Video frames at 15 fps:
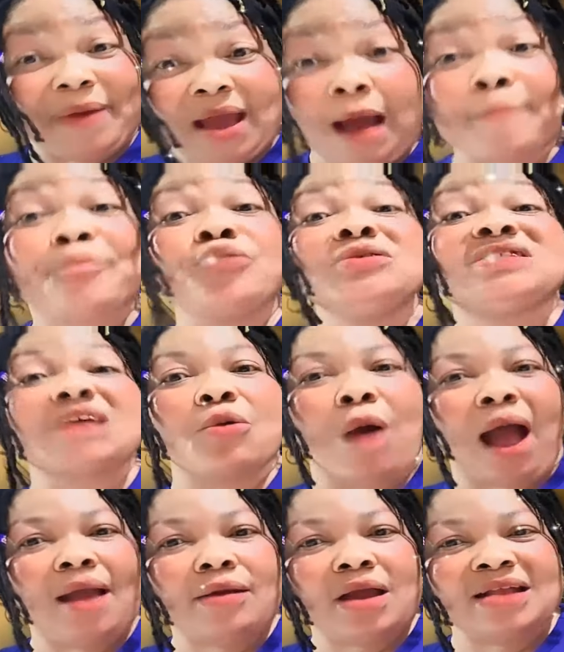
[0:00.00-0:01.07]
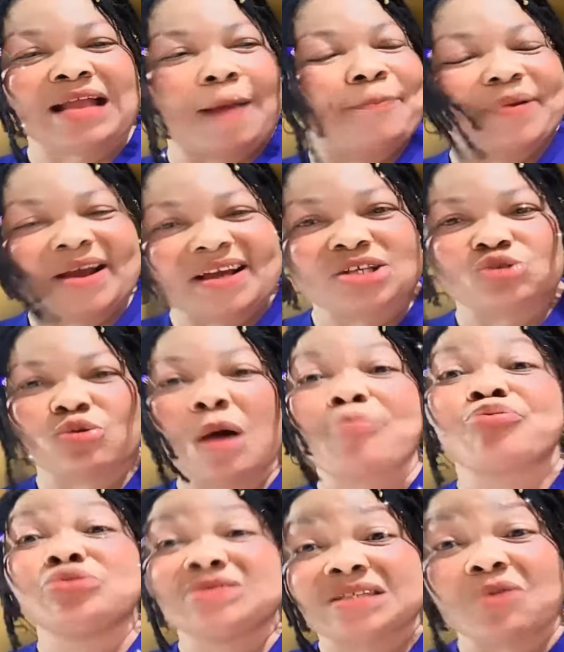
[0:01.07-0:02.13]
I pay a punsiwa, and that
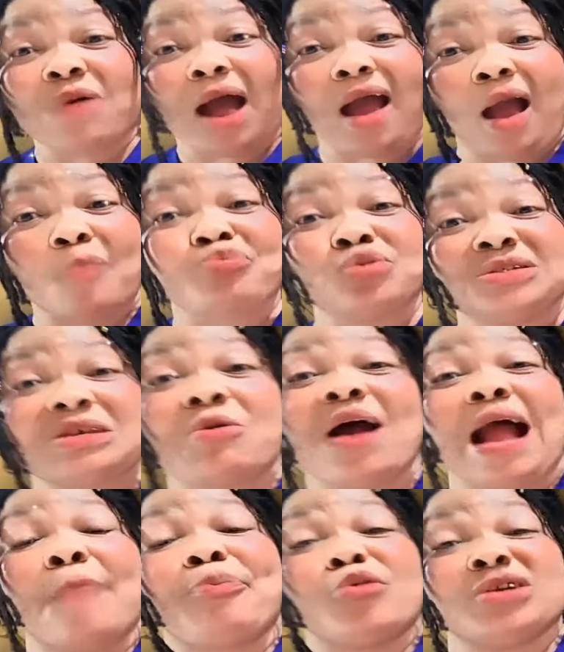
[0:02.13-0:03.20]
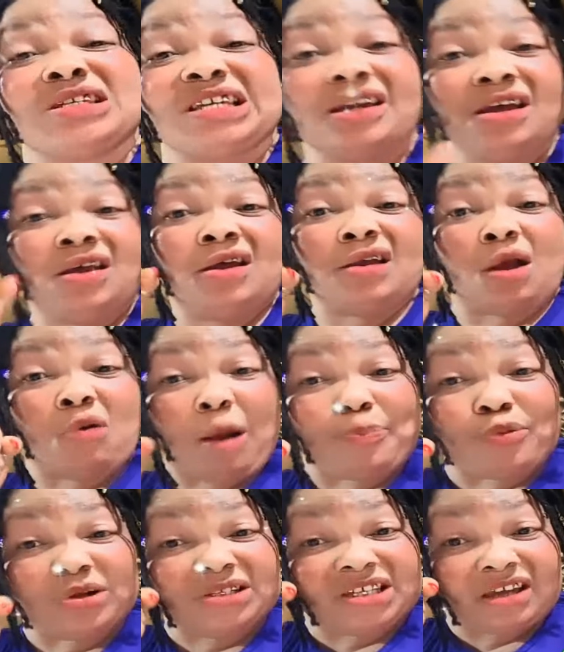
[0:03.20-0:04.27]
pregnancy will punsiwa, a punsiwa a punchy, and
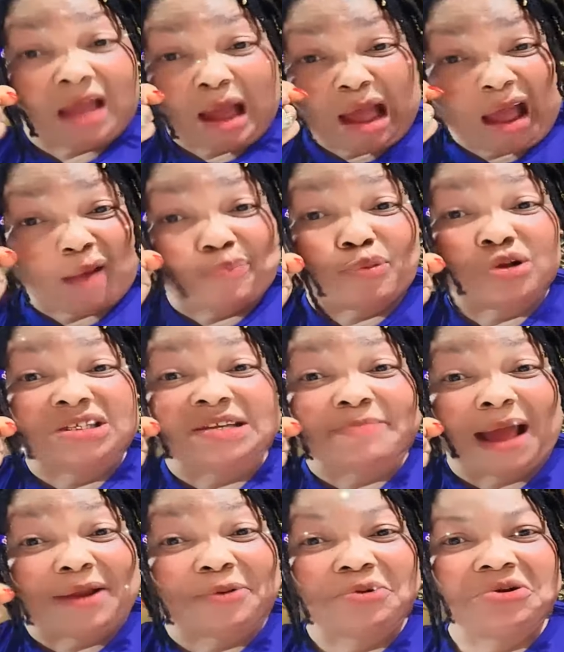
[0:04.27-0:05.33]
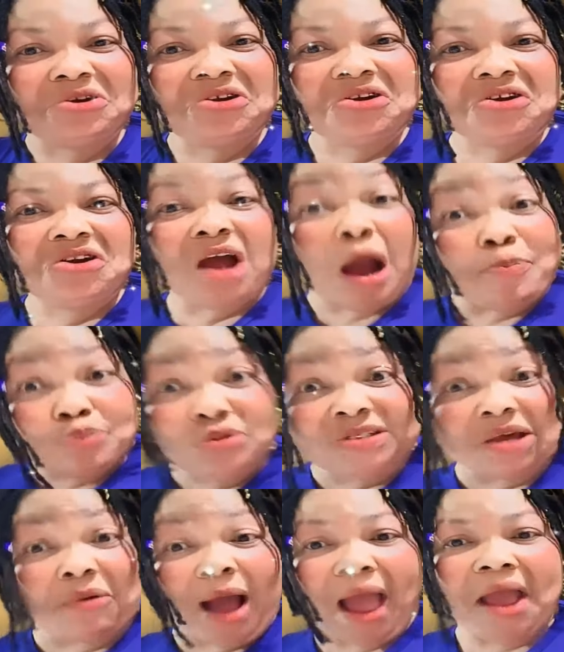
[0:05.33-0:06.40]
what punchy, a punchy banner. A
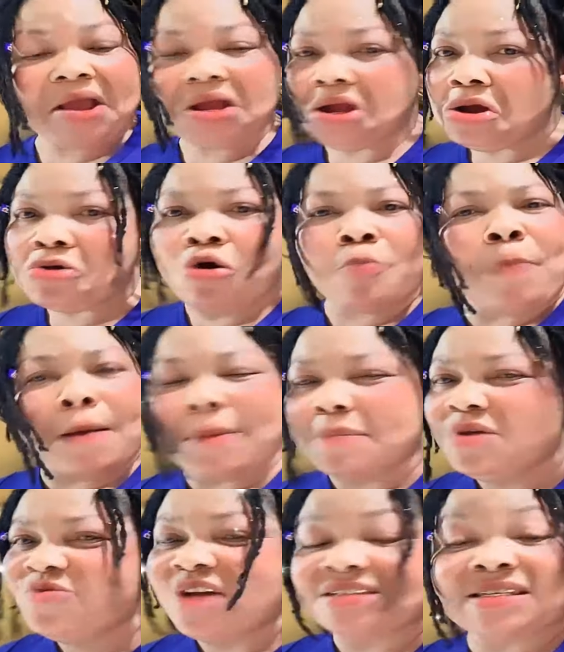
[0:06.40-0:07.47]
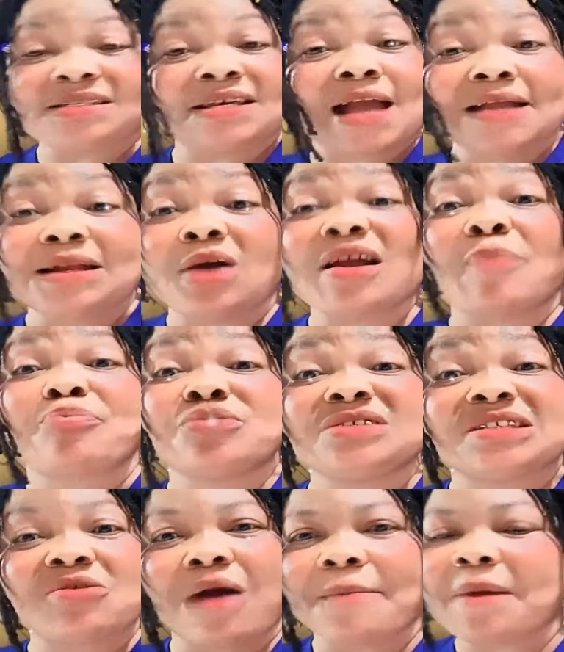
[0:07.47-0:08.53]
punsiwa. Oh, Bayman, you as a second, you know your
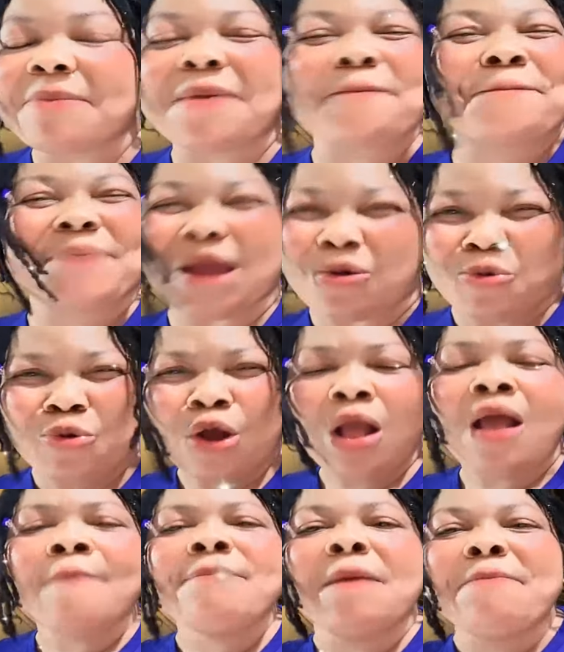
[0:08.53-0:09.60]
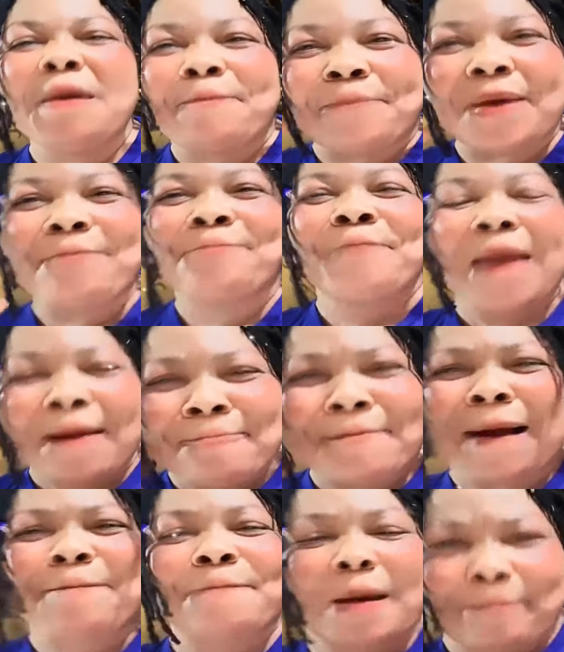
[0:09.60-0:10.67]
punsiwa, me men pell, name me pe
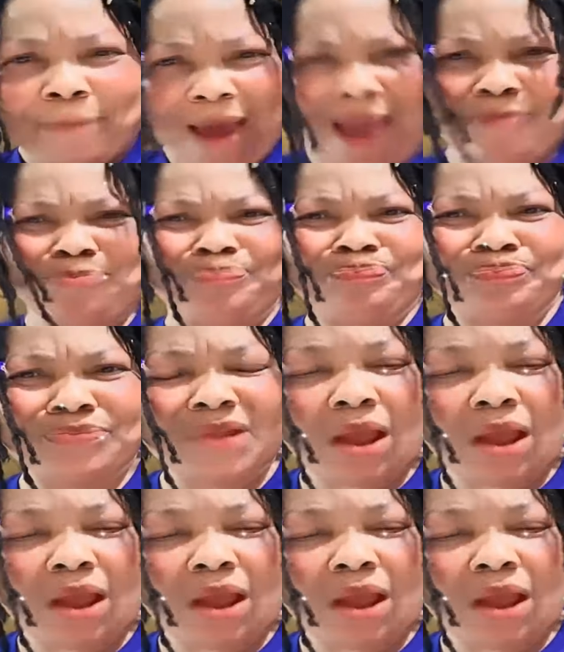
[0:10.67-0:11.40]
bema papa.